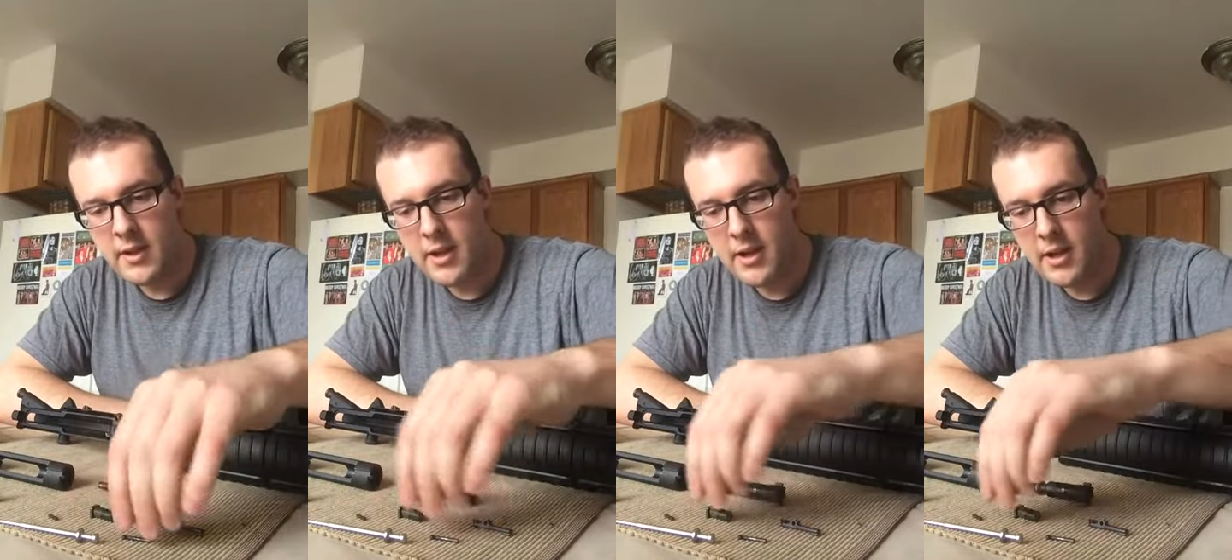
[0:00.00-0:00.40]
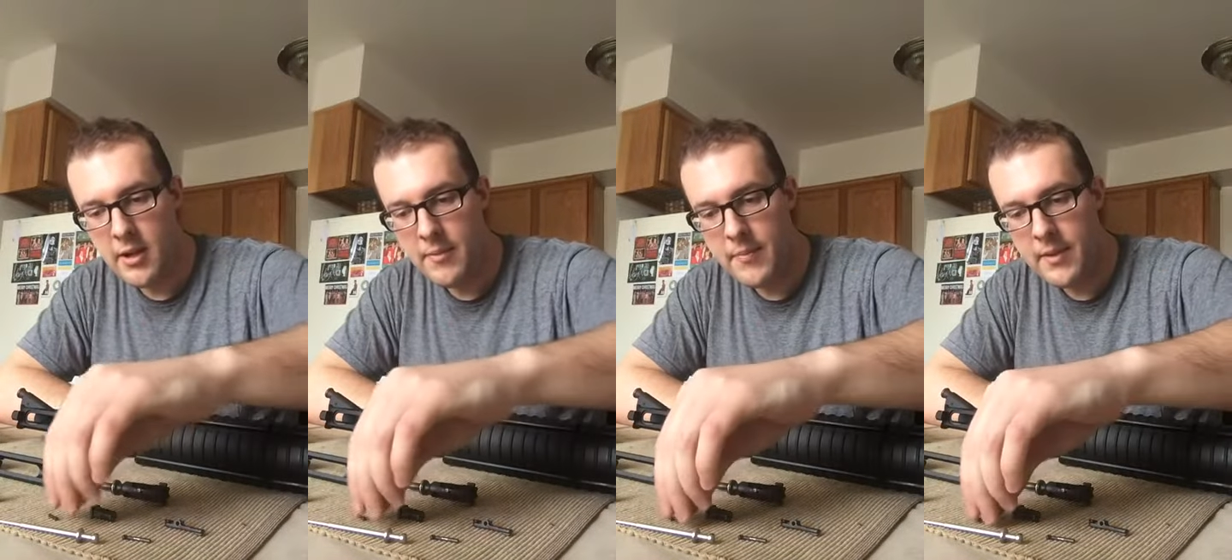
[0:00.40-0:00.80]

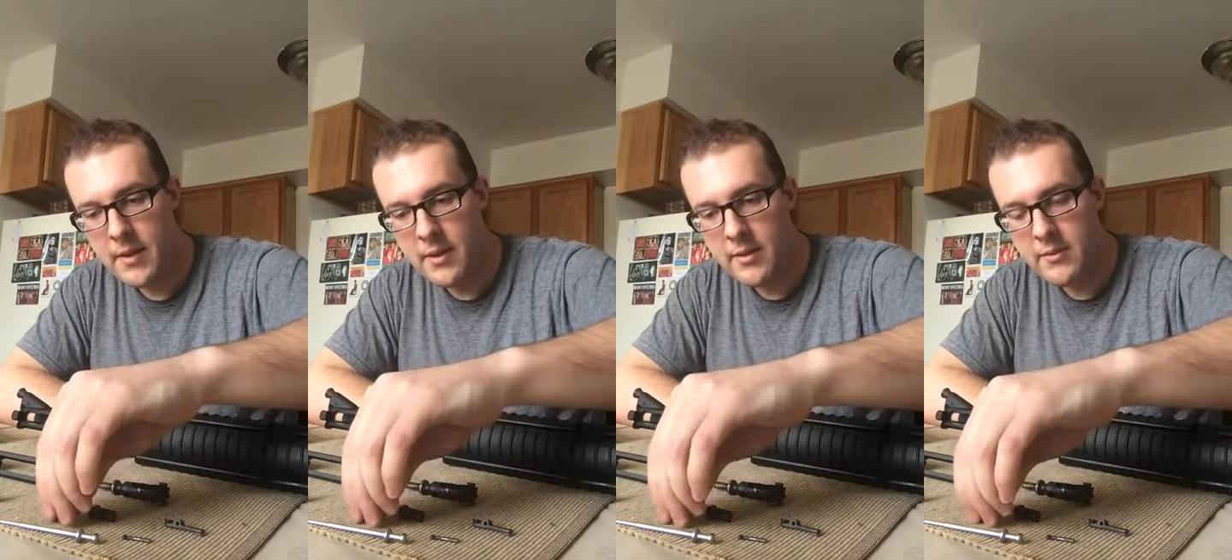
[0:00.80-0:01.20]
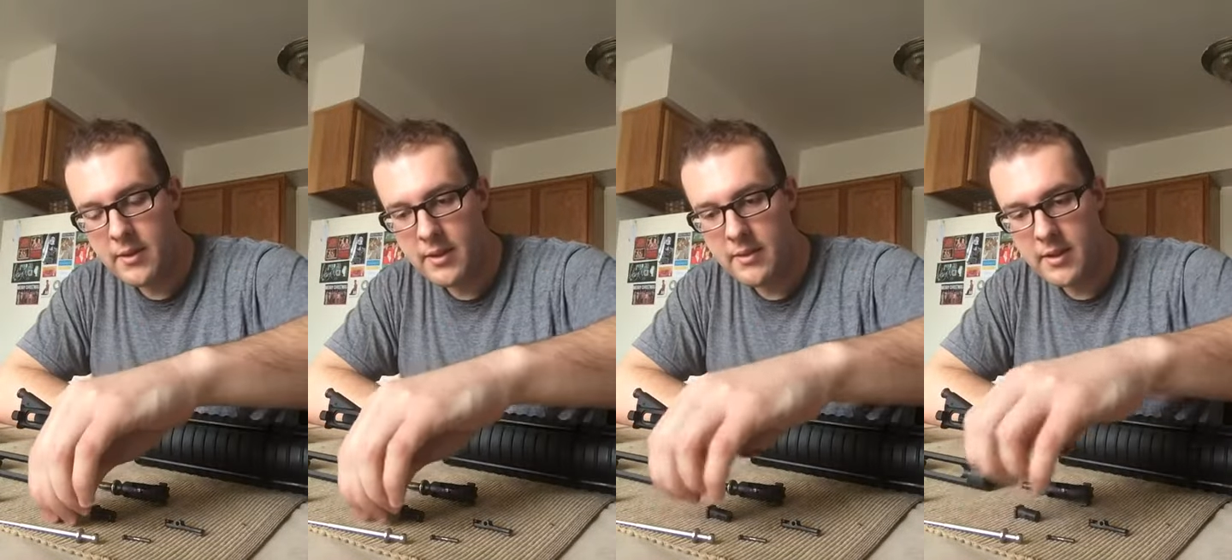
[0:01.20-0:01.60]
We've
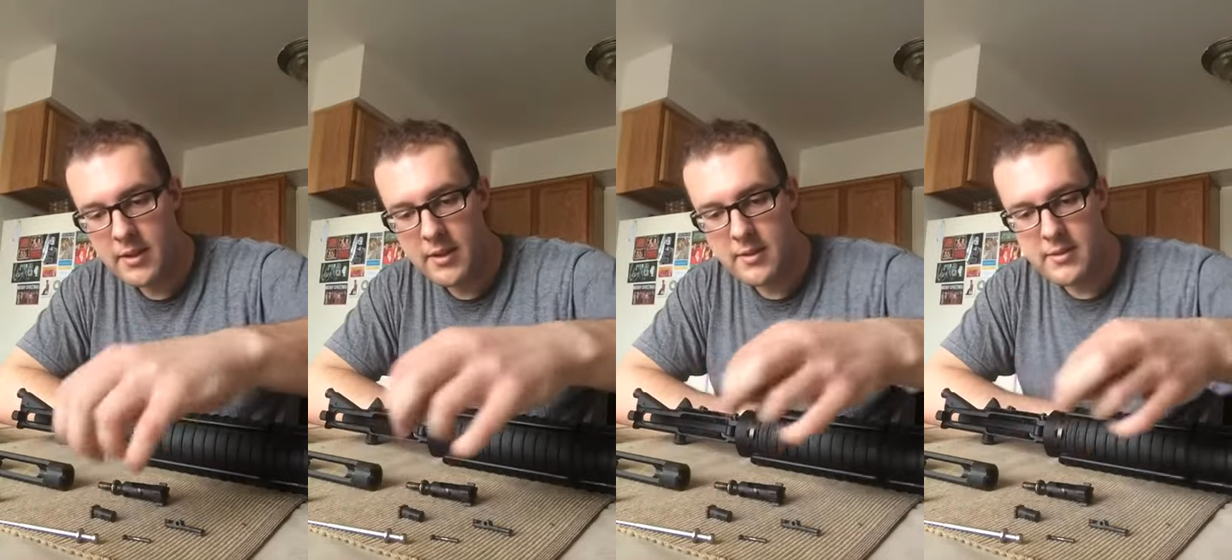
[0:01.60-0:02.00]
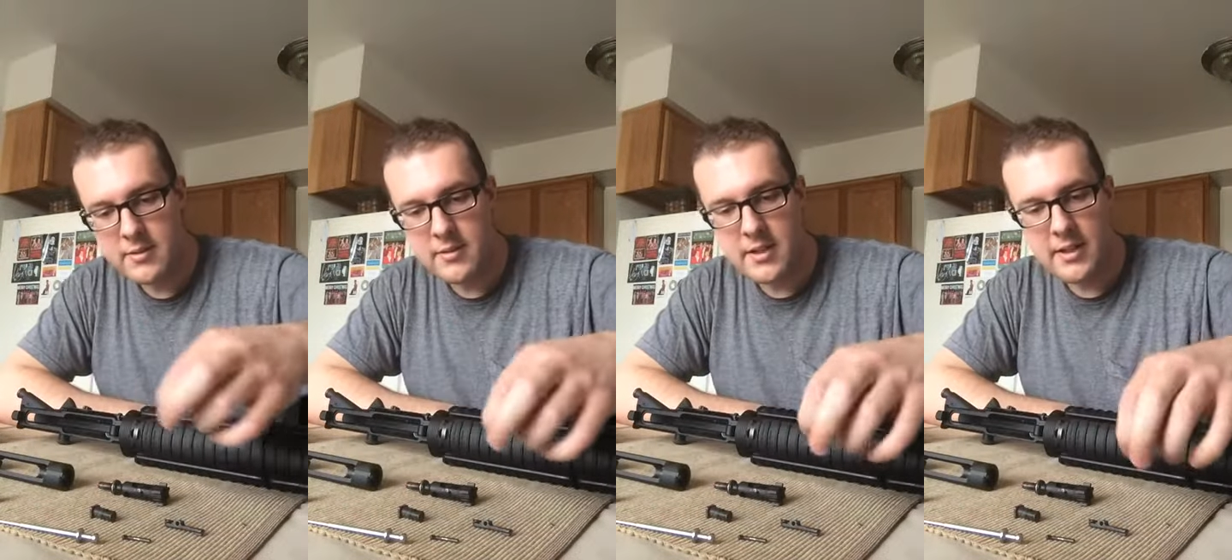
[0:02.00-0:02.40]
got the
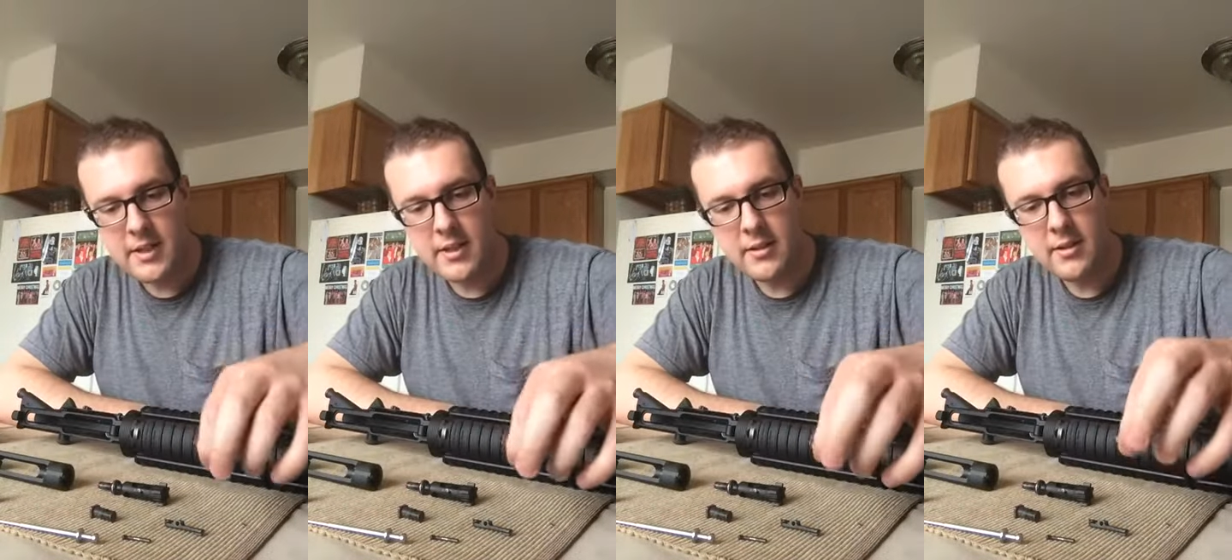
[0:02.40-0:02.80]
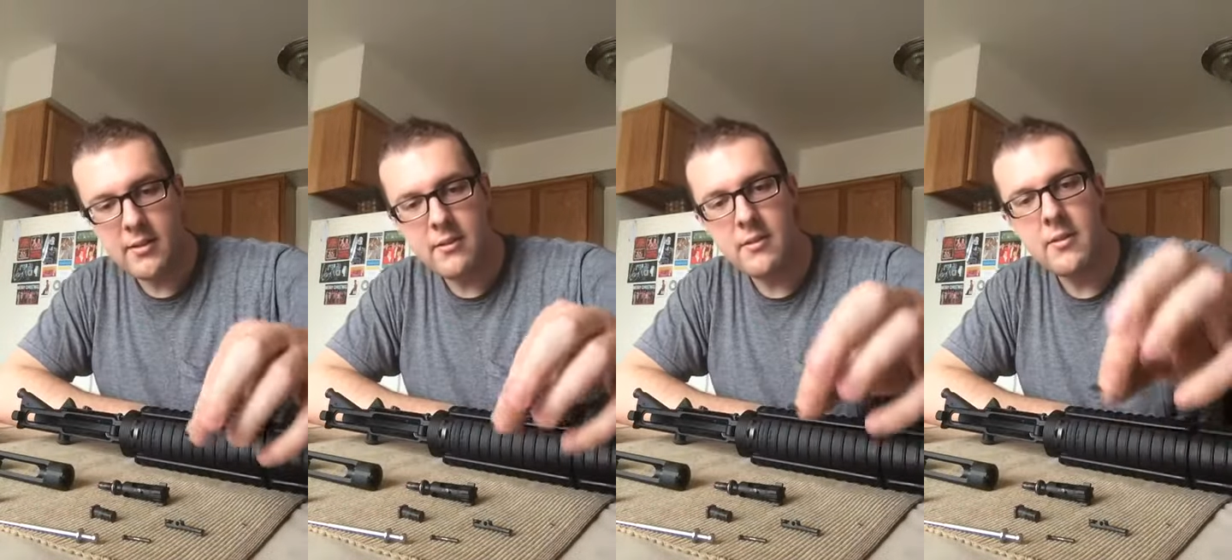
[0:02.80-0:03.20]
dinky
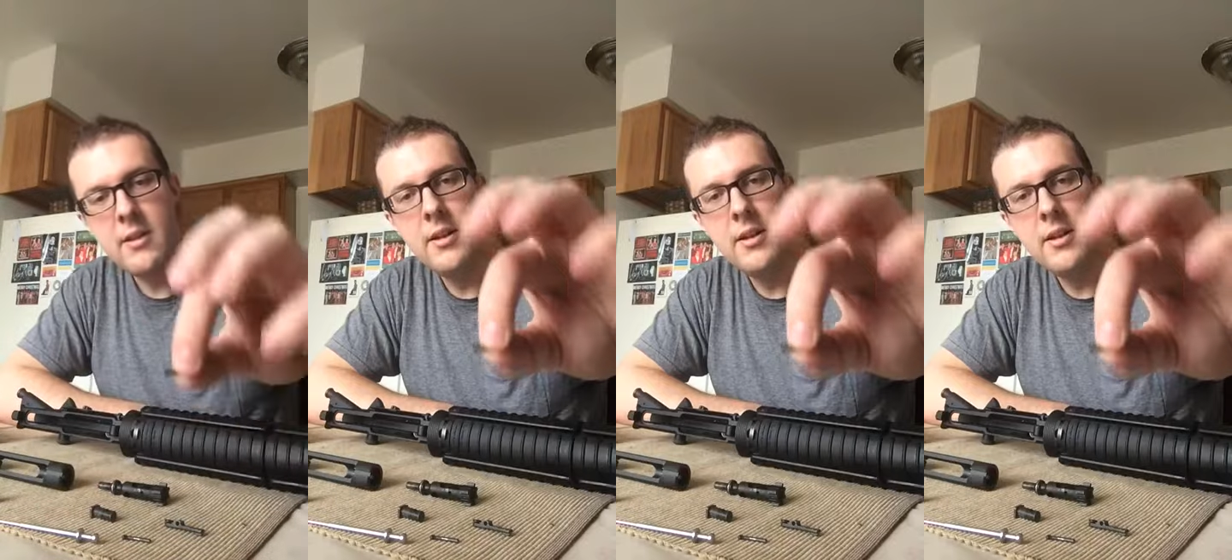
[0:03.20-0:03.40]
little